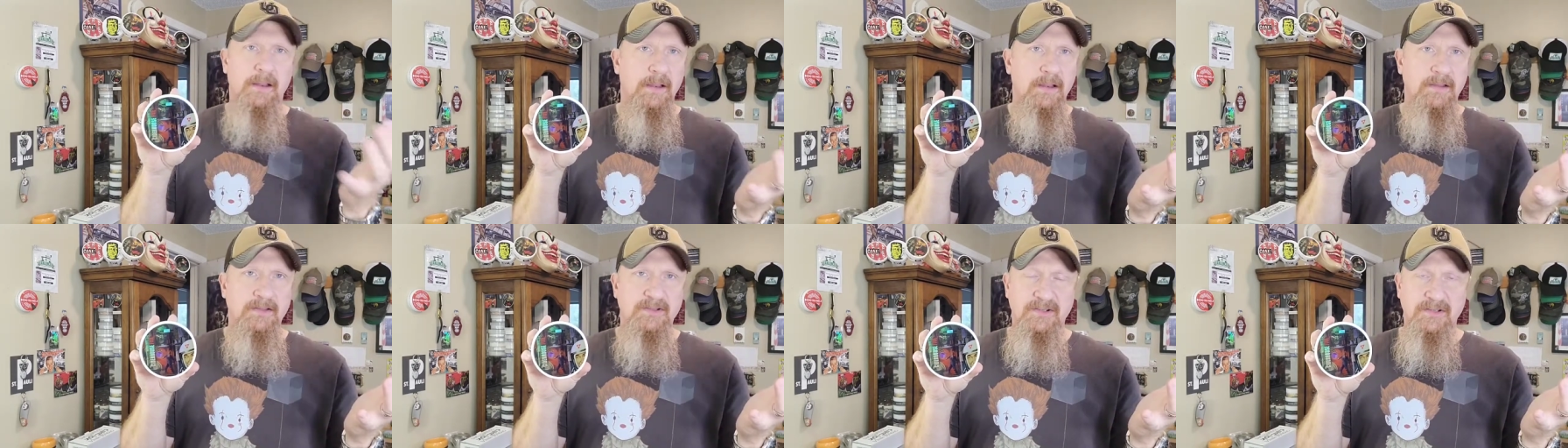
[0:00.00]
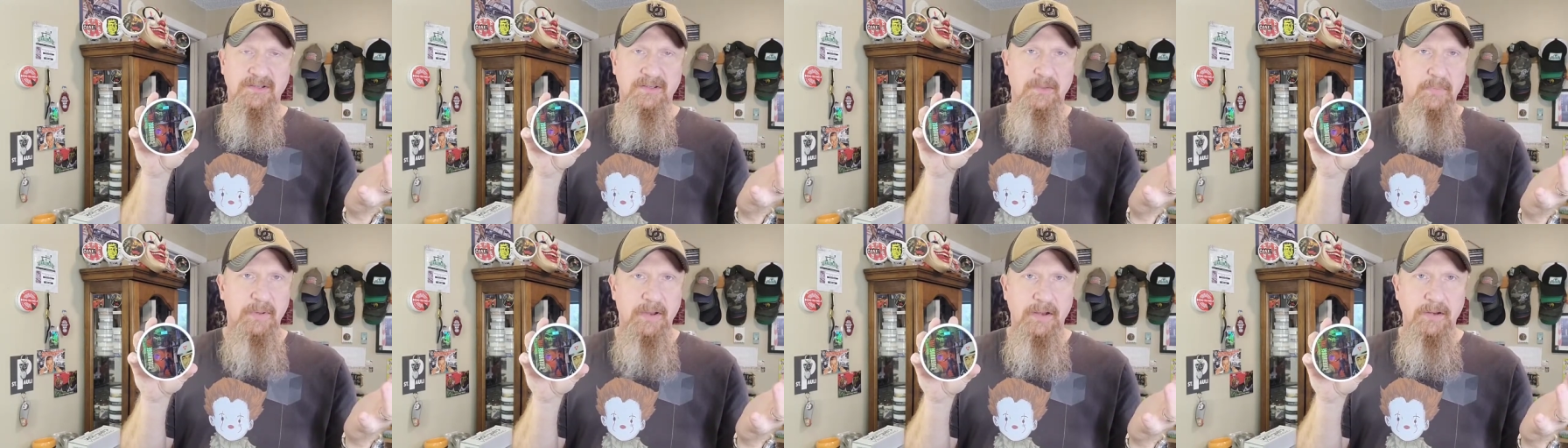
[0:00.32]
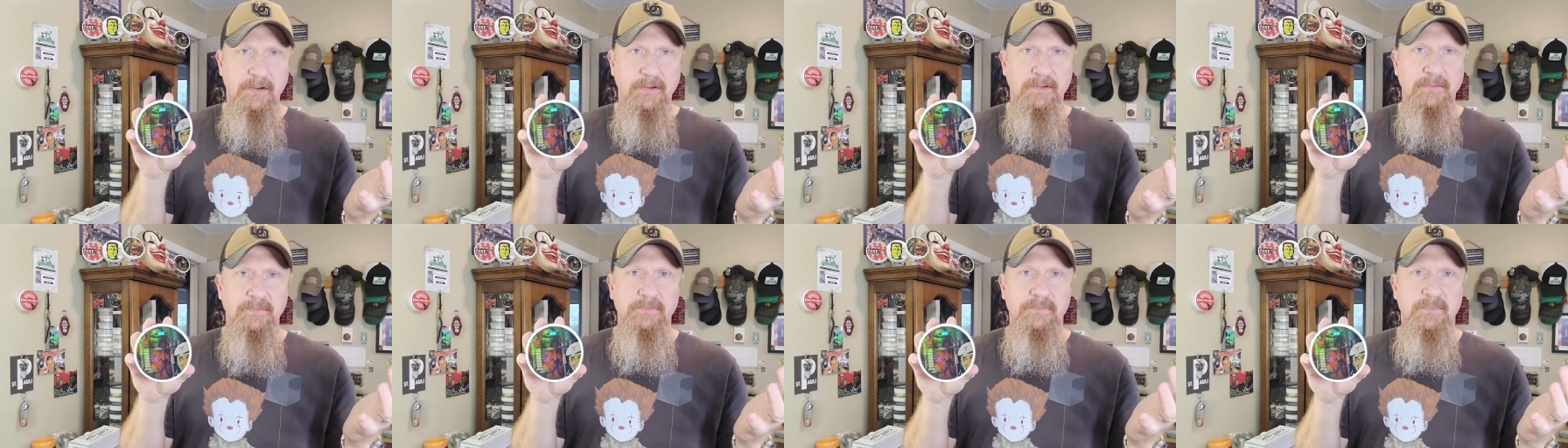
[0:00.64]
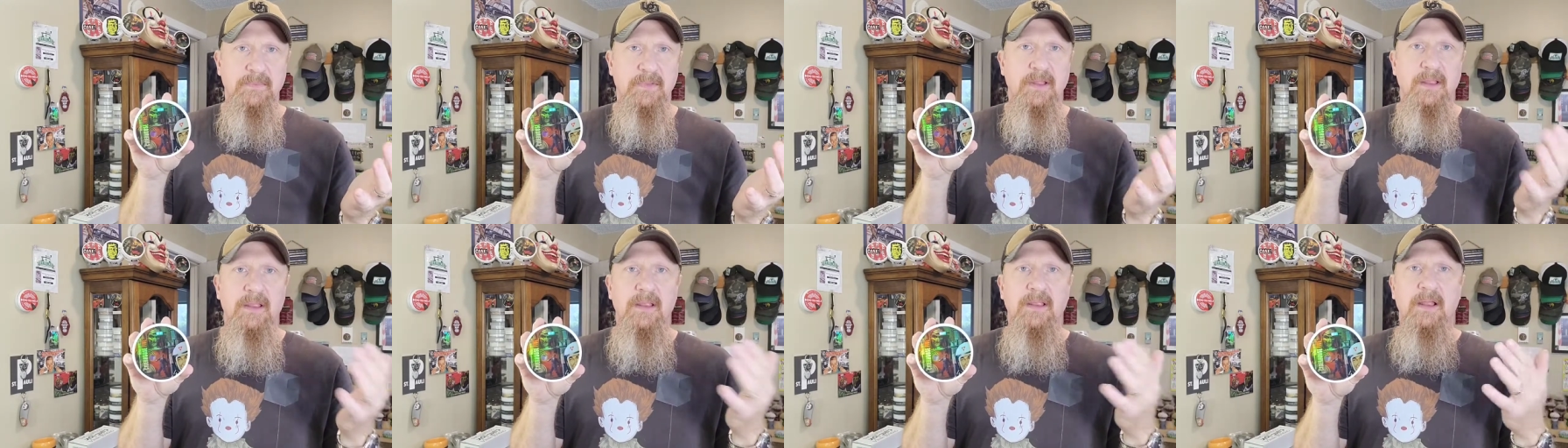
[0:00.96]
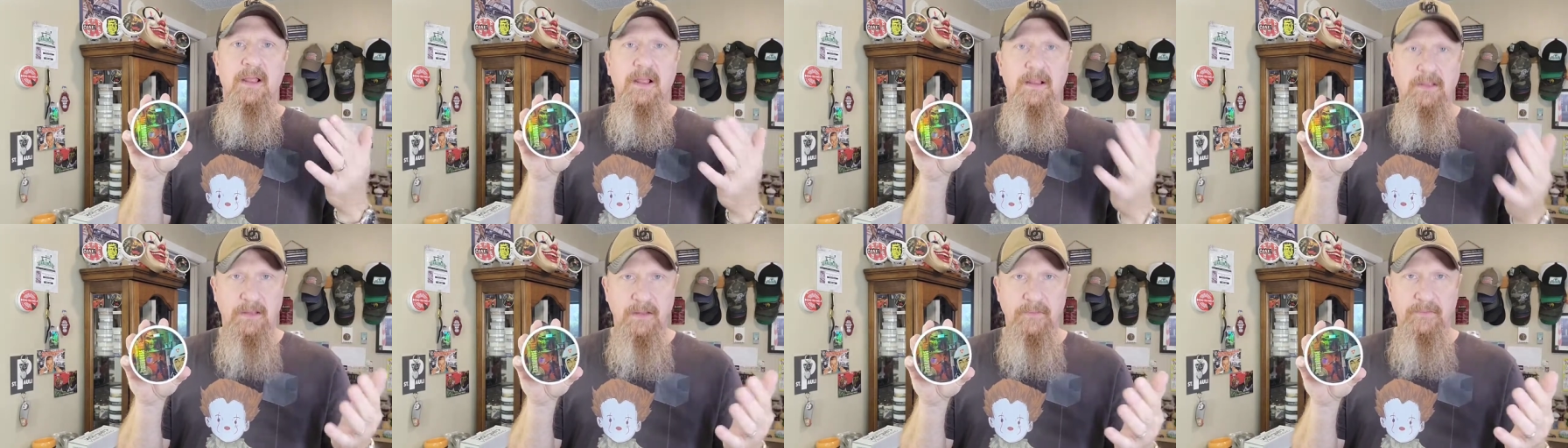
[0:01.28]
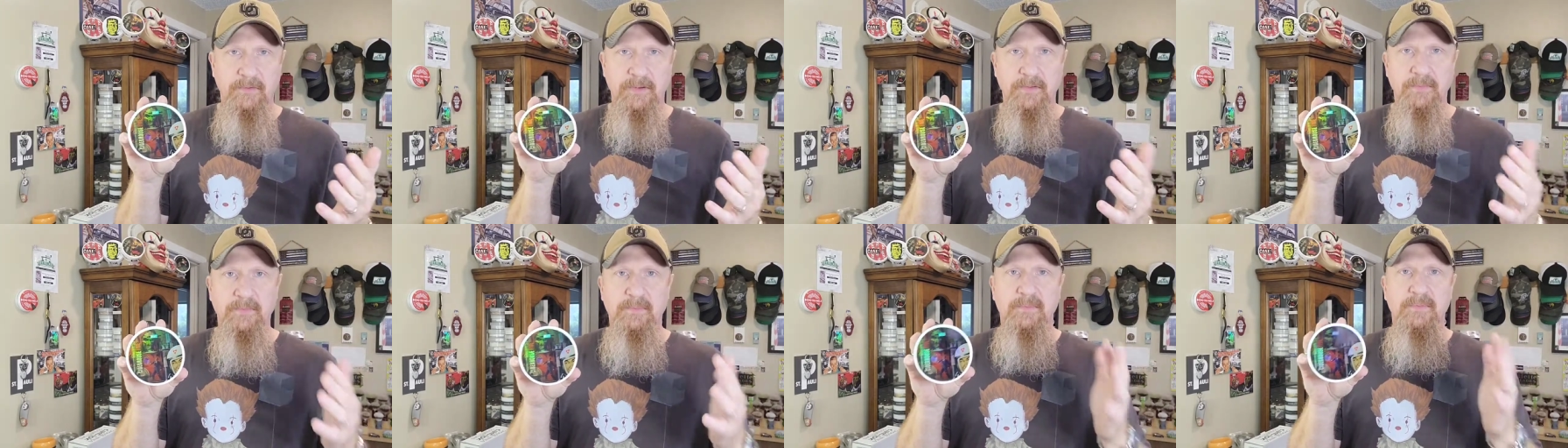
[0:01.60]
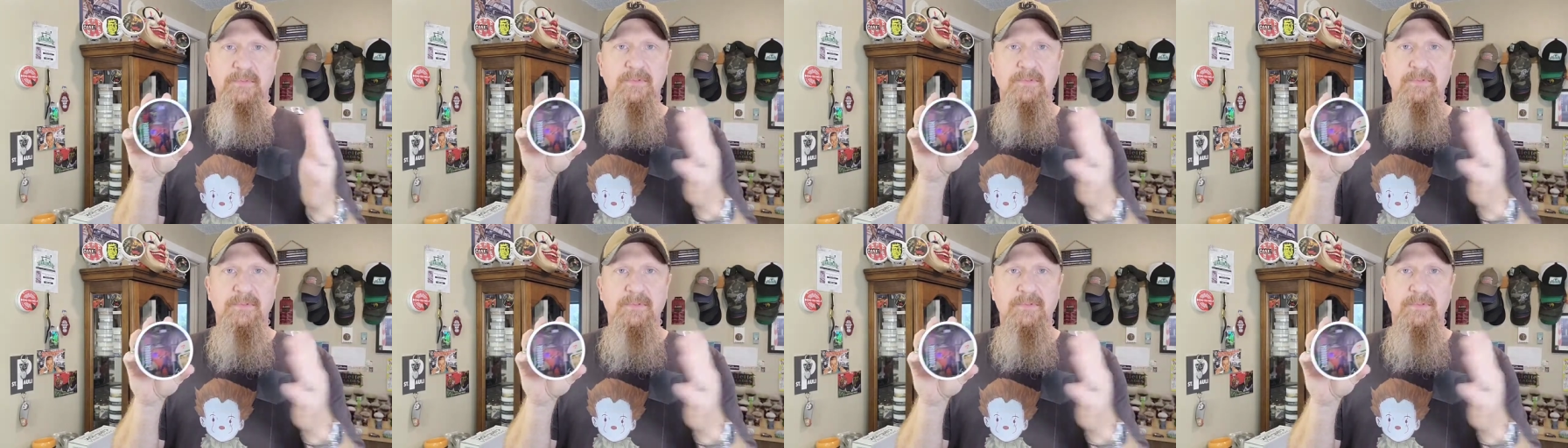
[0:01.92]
It's just a banger. I love it.